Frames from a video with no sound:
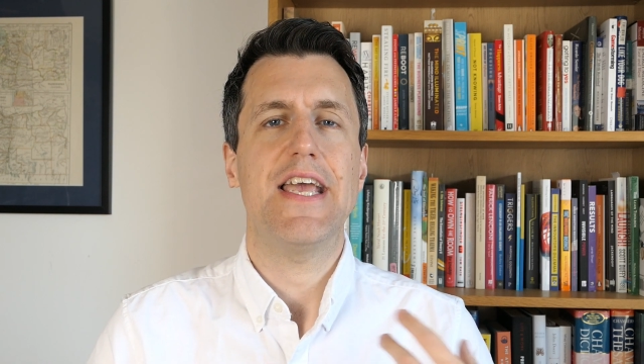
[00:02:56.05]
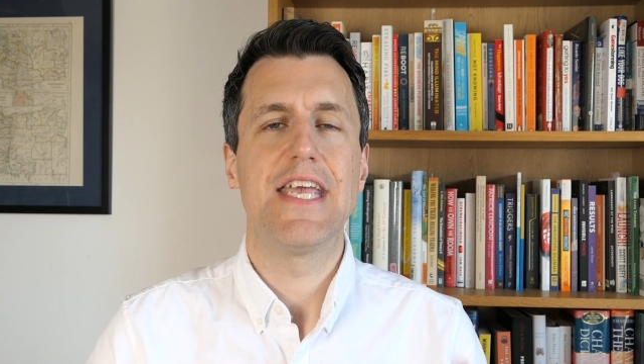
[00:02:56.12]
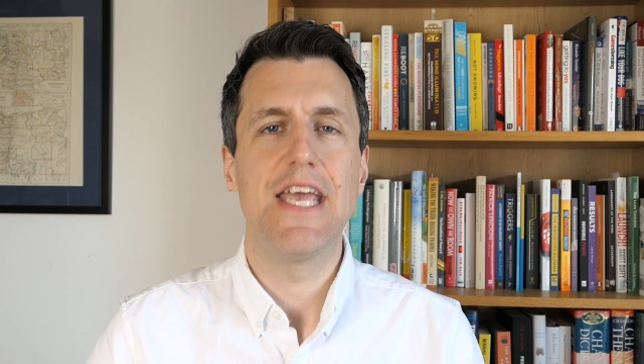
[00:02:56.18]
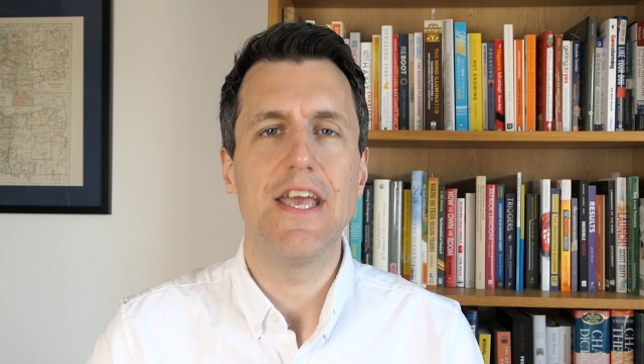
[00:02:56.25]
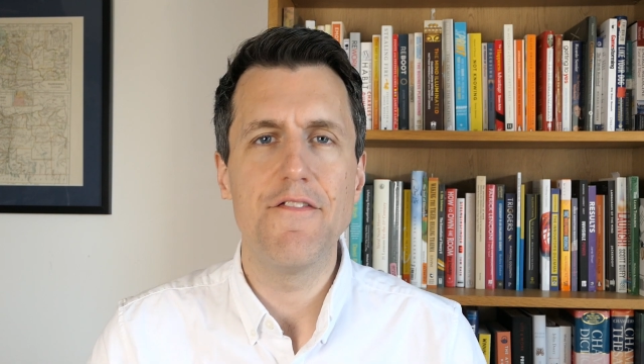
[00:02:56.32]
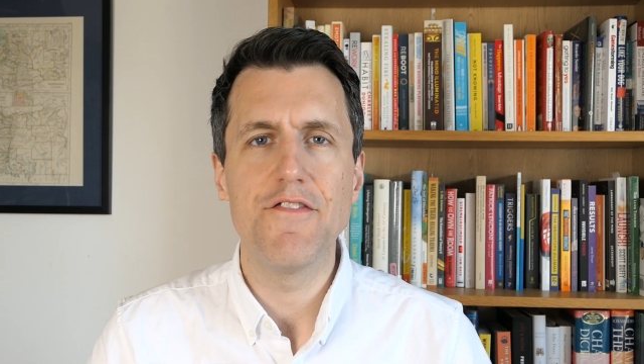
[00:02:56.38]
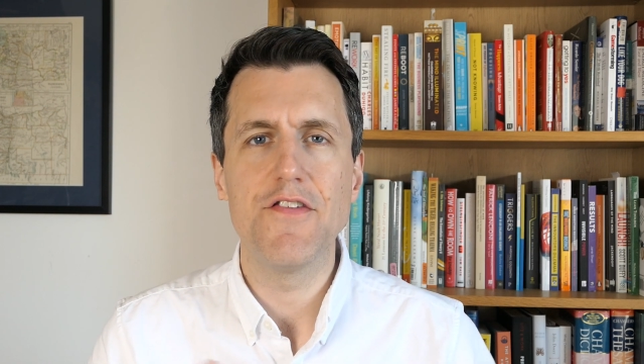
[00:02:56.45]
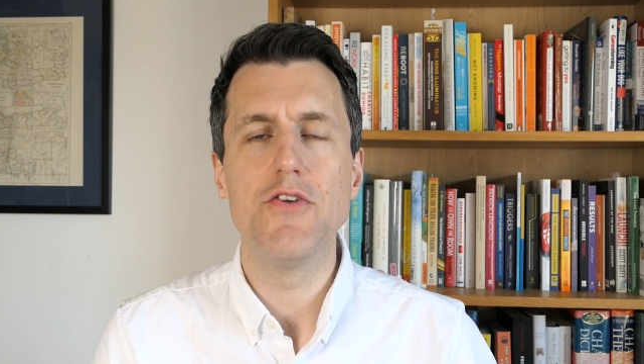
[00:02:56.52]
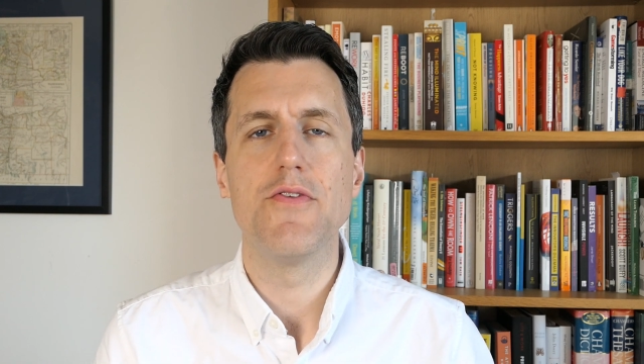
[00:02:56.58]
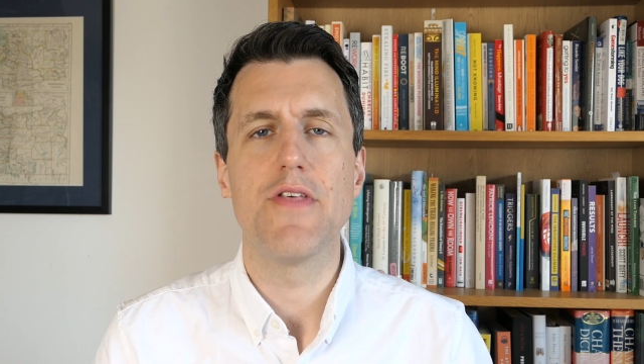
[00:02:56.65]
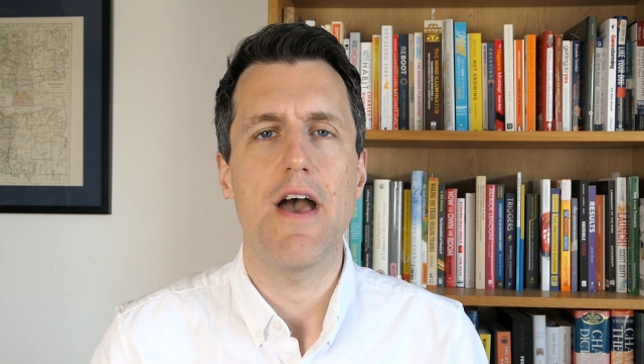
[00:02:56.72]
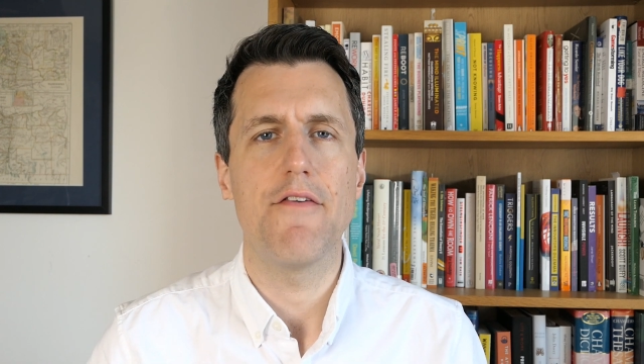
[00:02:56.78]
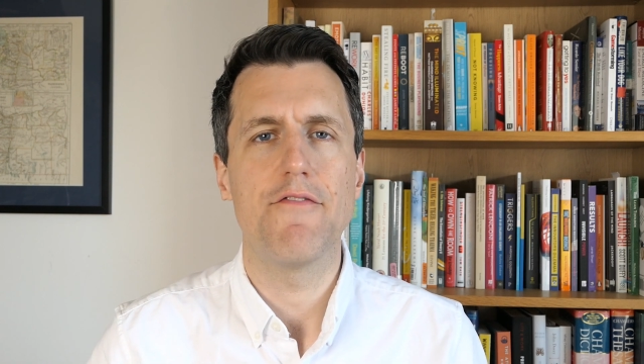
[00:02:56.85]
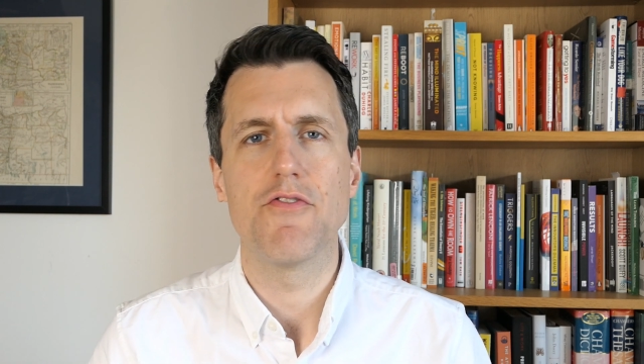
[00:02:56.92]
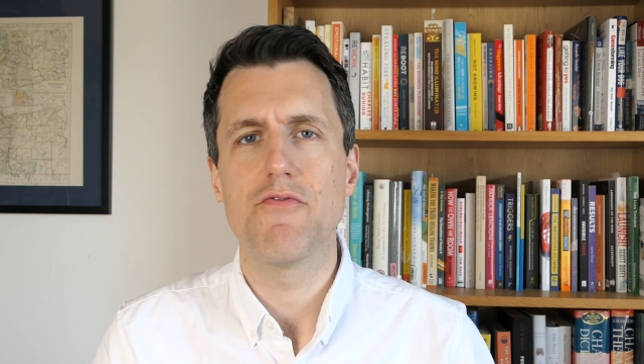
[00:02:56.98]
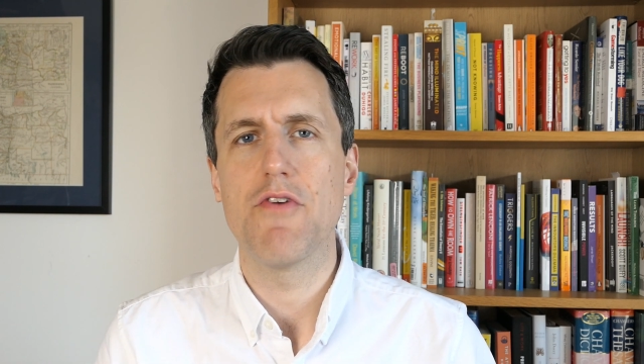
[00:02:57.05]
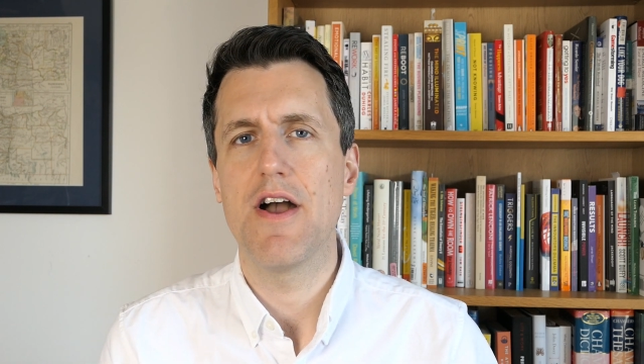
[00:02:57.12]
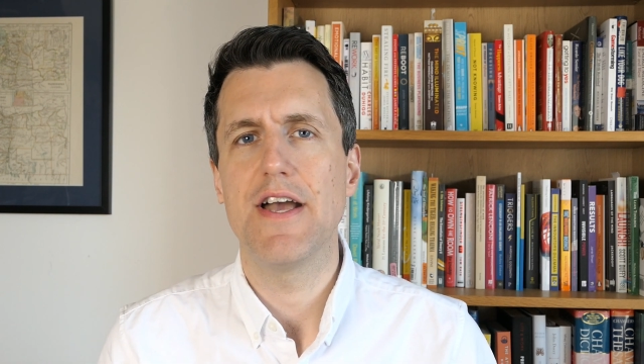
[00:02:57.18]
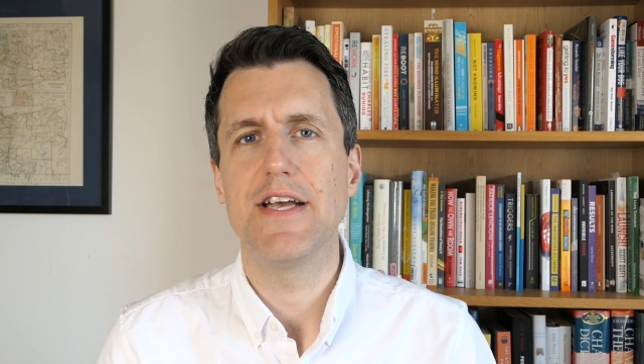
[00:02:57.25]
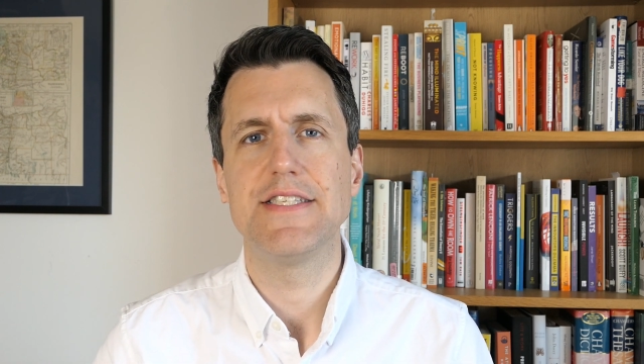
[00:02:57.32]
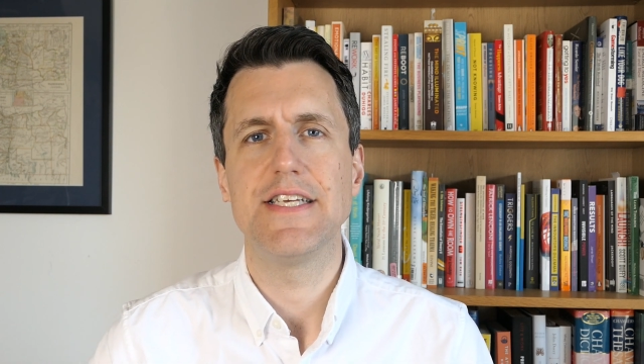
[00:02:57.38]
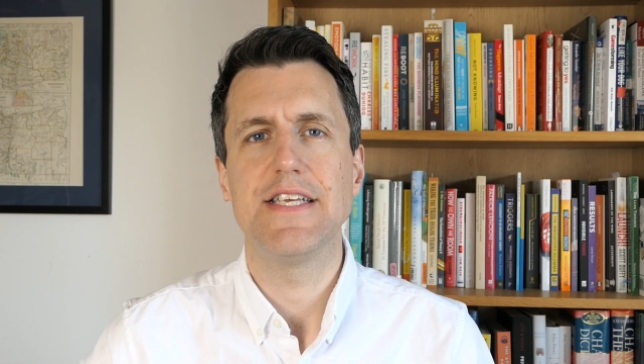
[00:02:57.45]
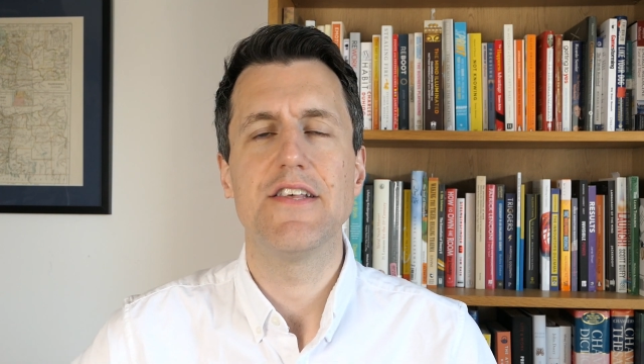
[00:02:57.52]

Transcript: give you that variety,